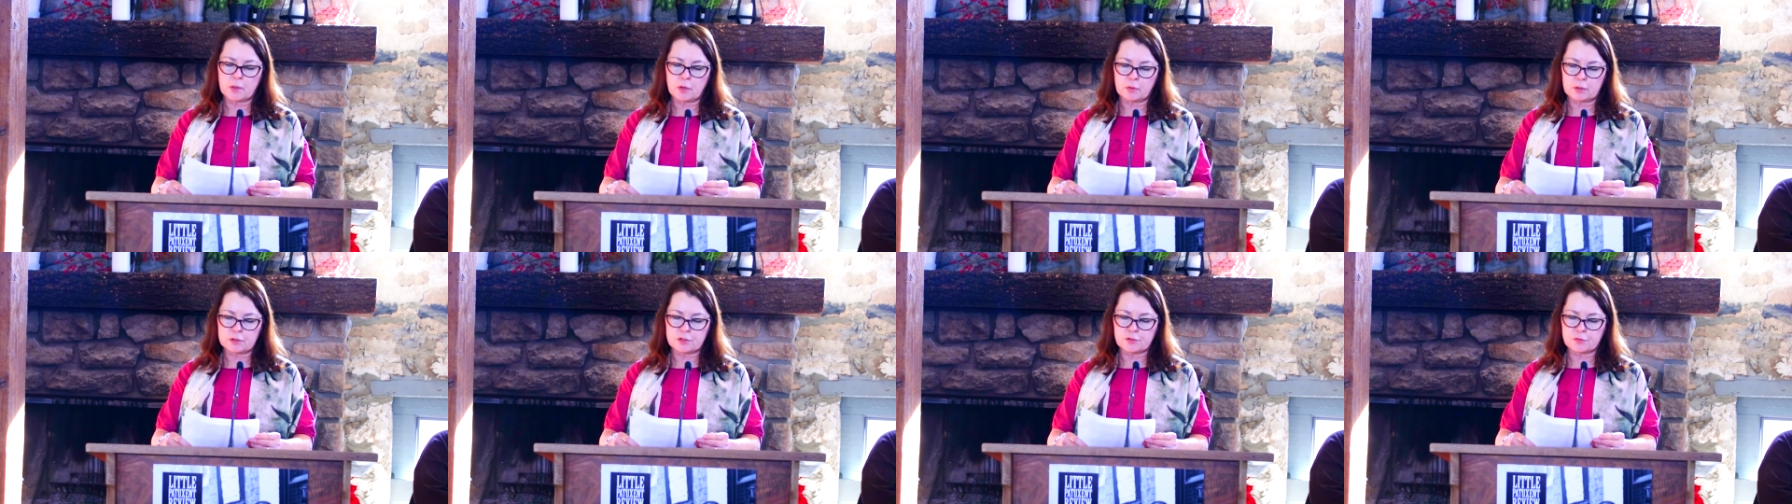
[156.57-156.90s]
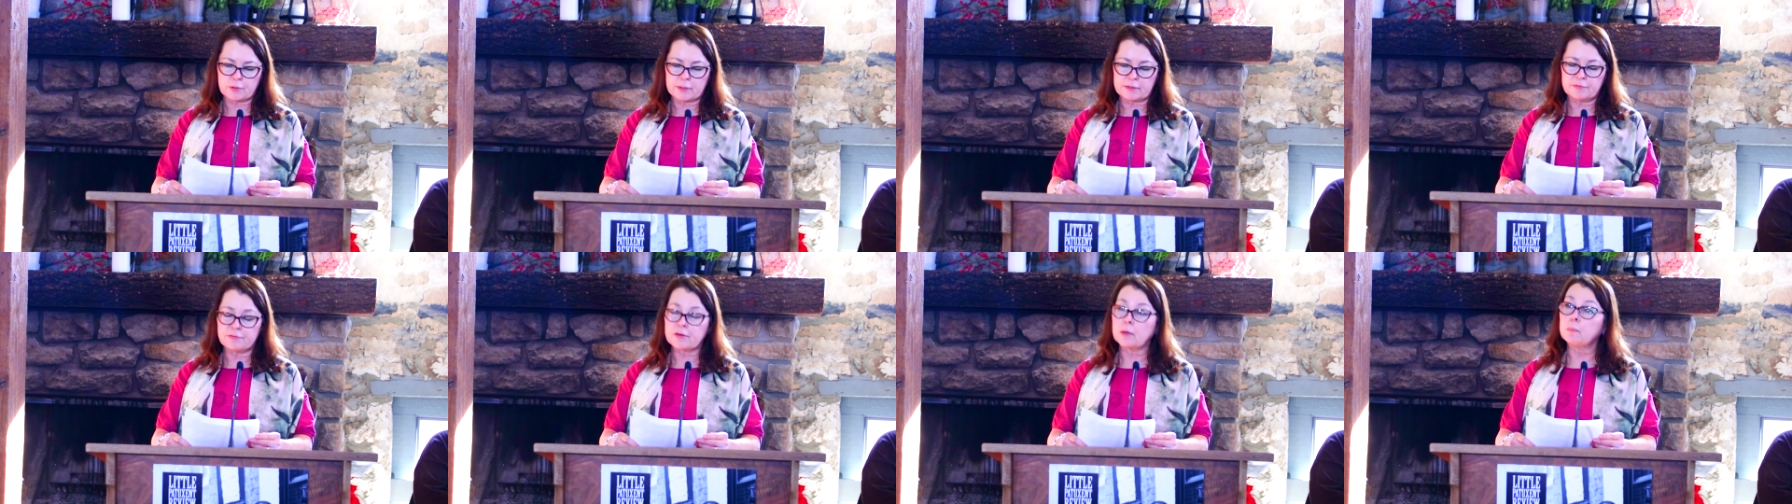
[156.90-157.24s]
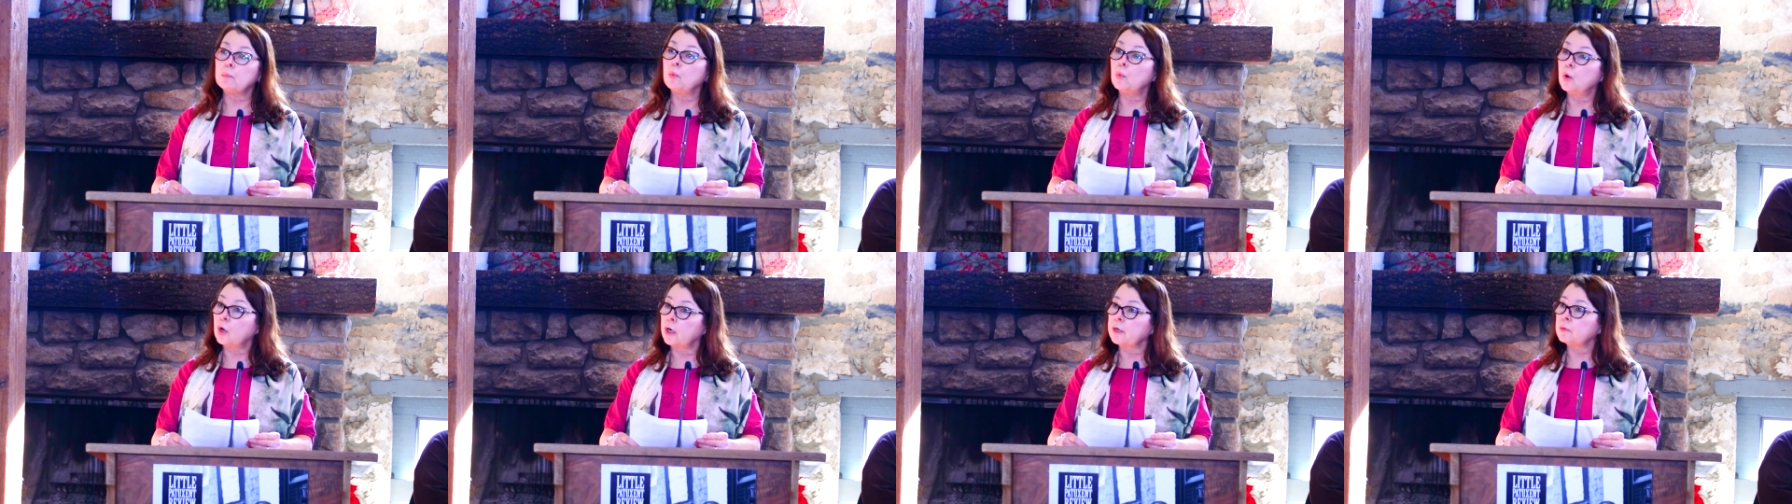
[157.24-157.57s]
poetry
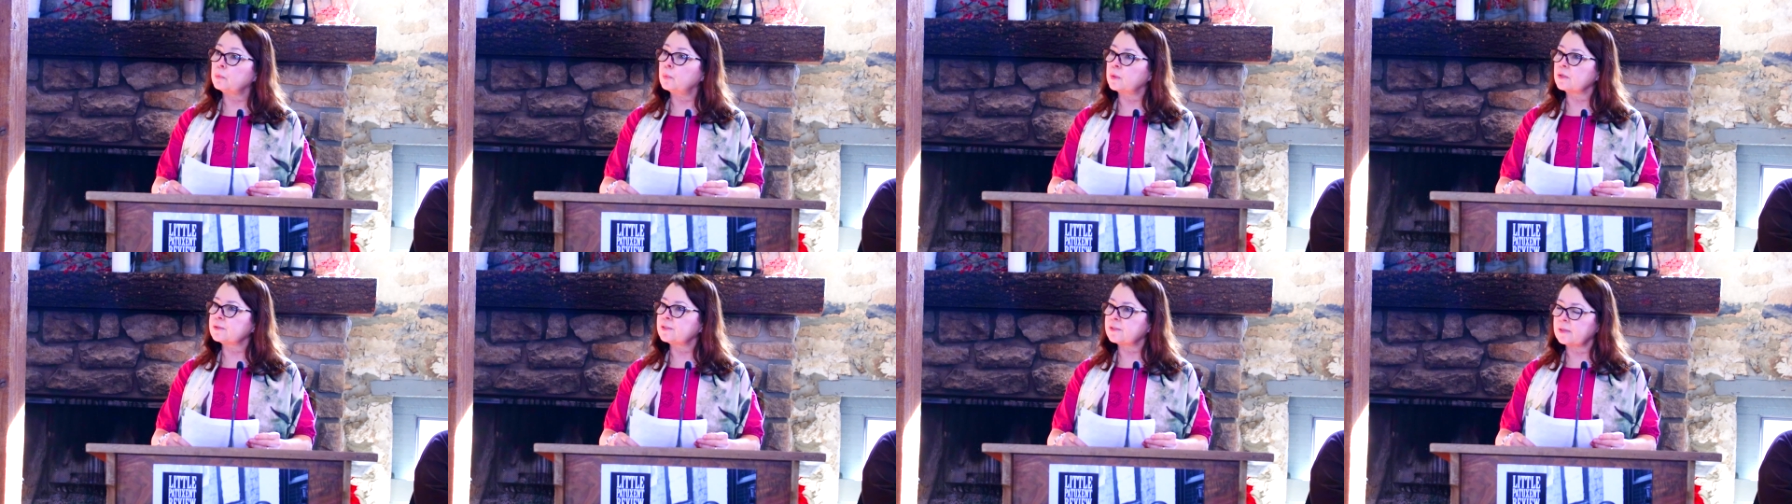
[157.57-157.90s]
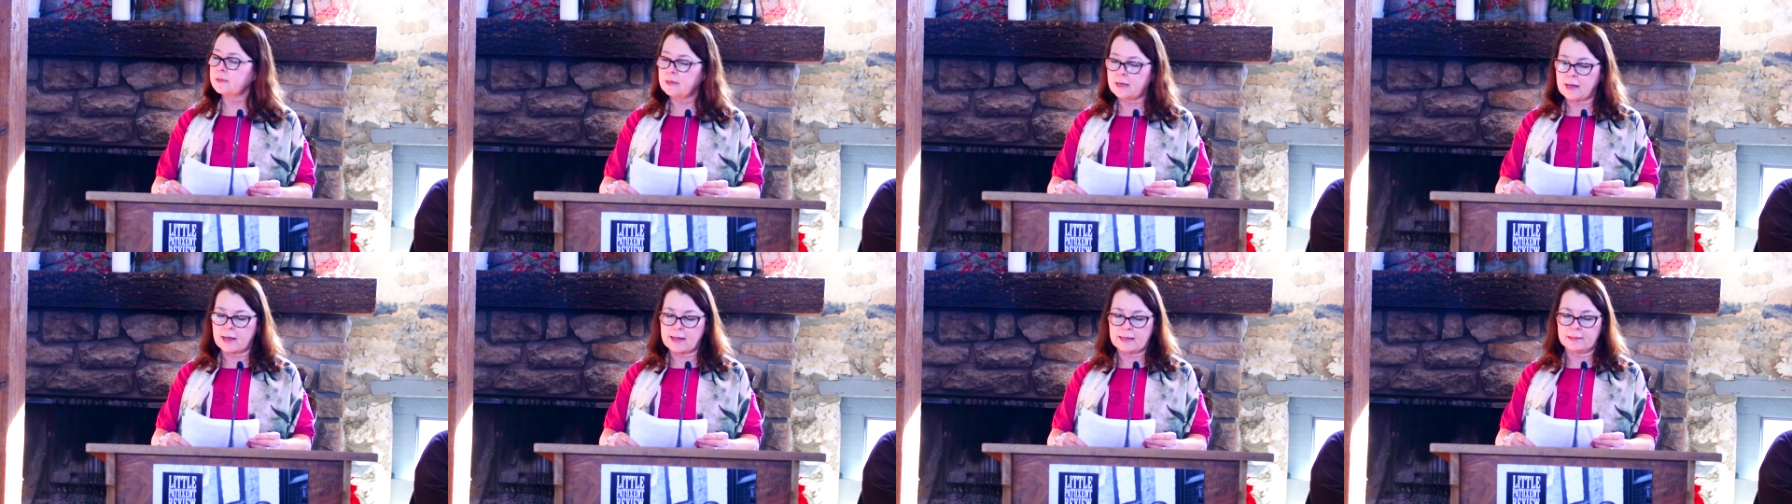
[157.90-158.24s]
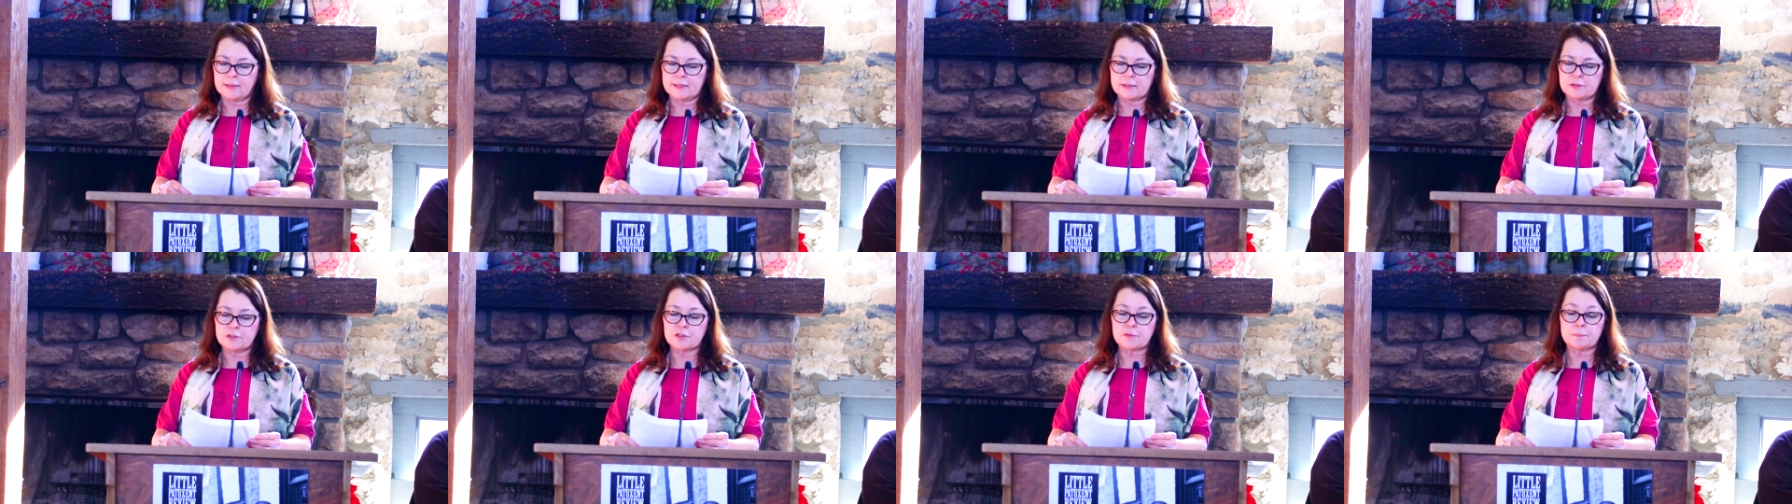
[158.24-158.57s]
from Warren Wilson
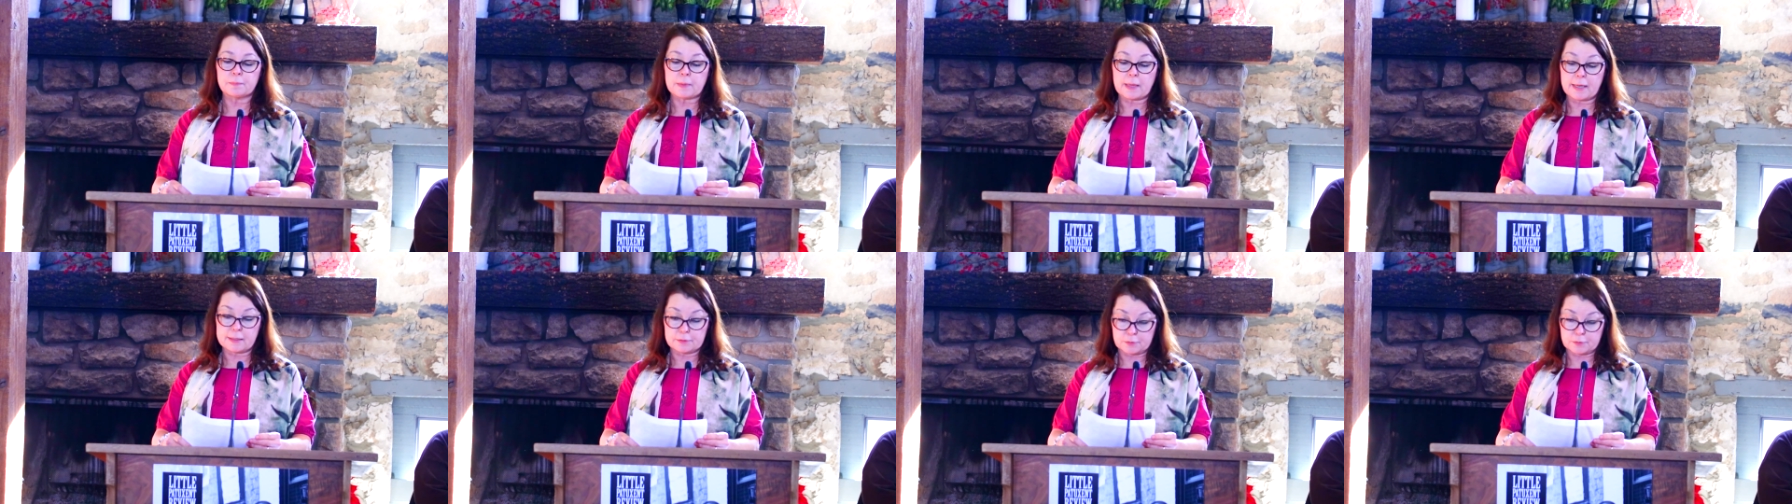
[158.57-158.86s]
College